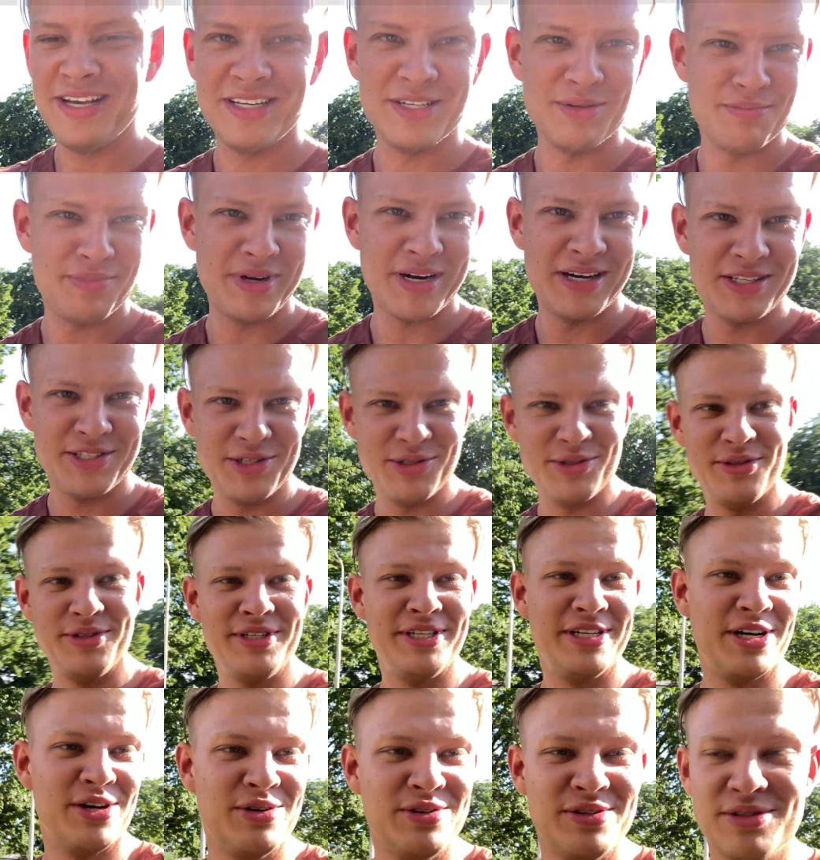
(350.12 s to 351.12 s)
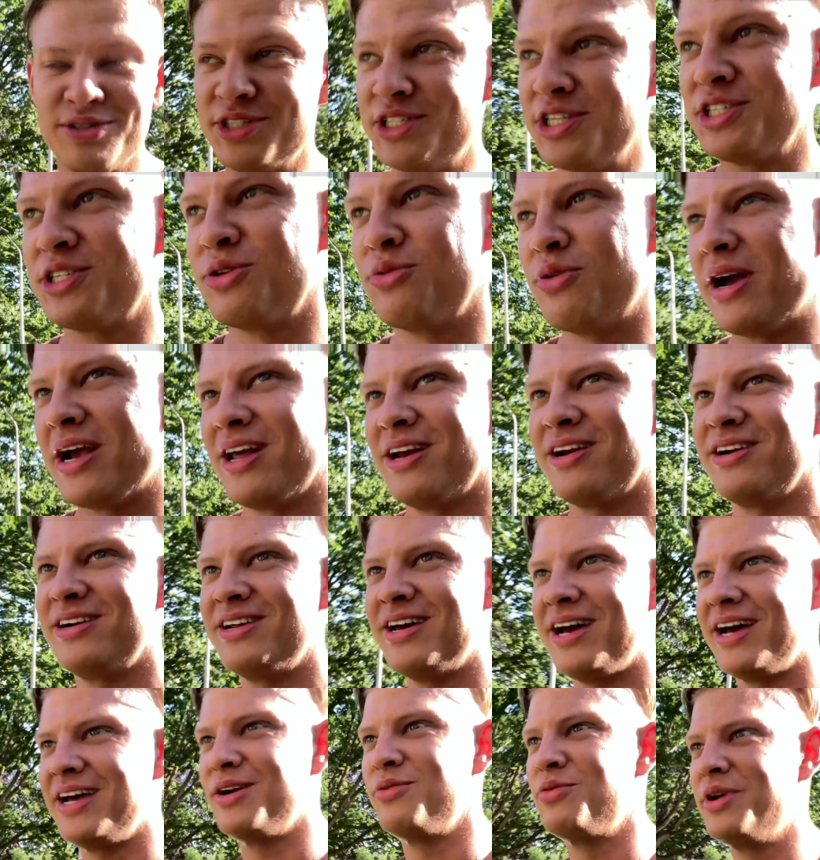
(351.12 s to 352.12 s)
compared to, you know, just a regular
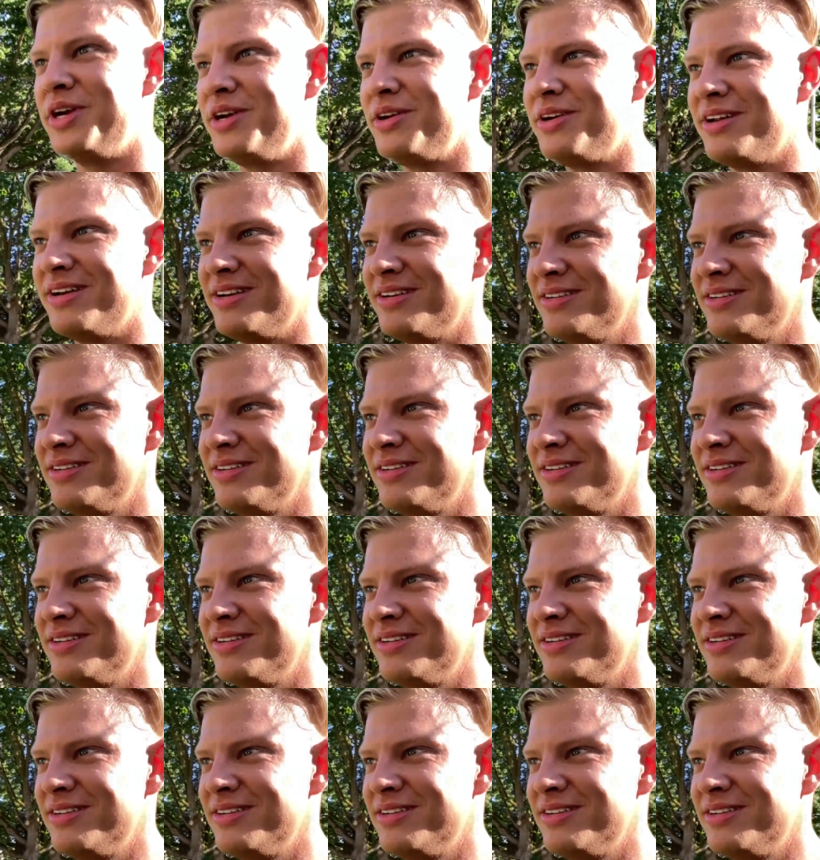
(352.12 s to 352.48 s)
diet where you can